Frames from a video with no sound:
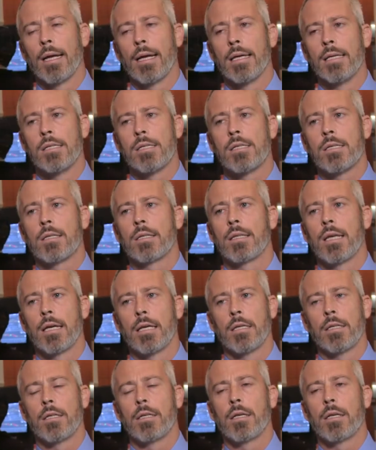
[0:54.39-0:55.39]
is
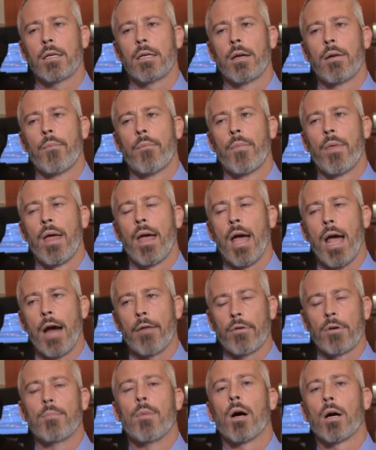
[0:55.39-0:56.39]
that
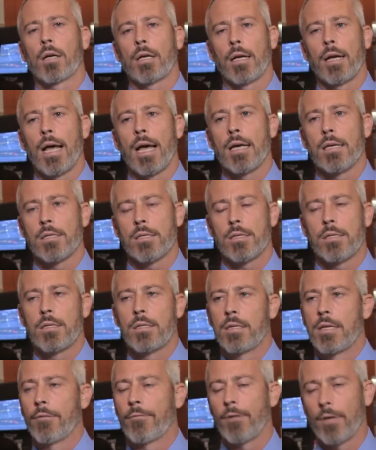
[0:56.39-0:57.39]
every market has
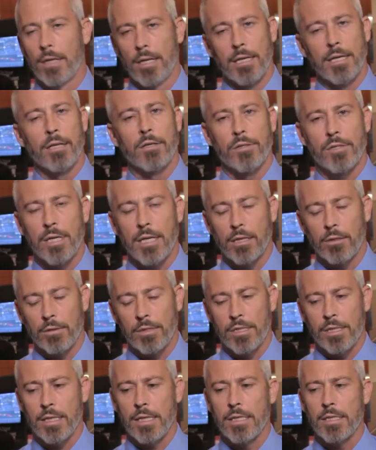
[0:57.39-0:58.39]
different
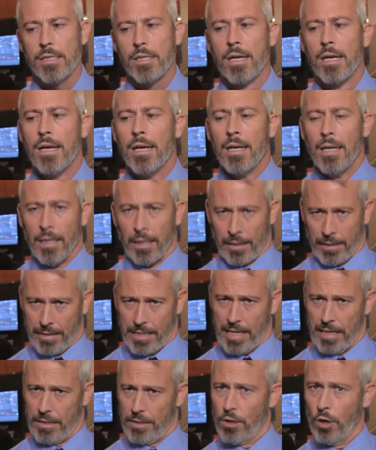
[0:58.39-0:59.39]
idiosyncrasies
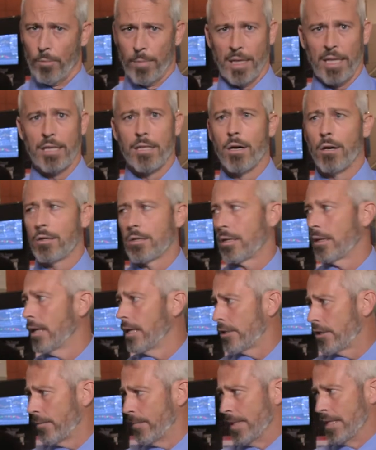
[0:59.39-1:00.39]
that nobody knows
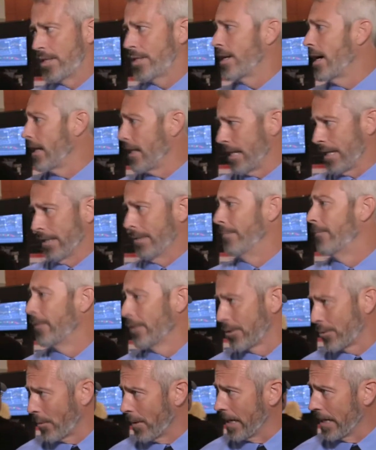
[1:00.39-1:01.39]
unless you've been studying them
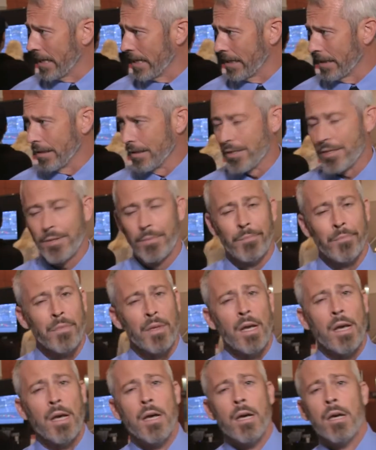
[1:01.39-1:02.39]
for 20 years.
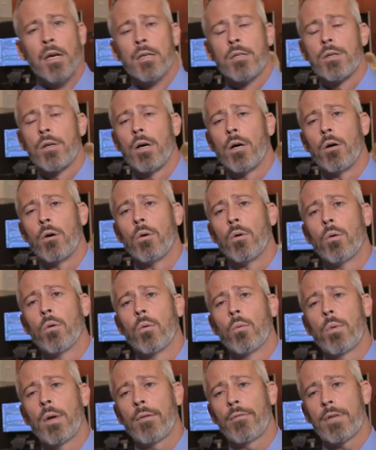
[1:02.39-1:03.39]
So
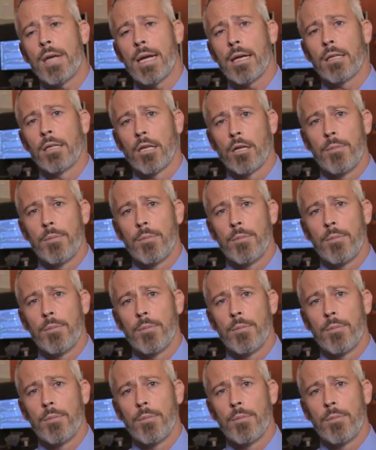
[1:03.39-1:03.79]
we've taken the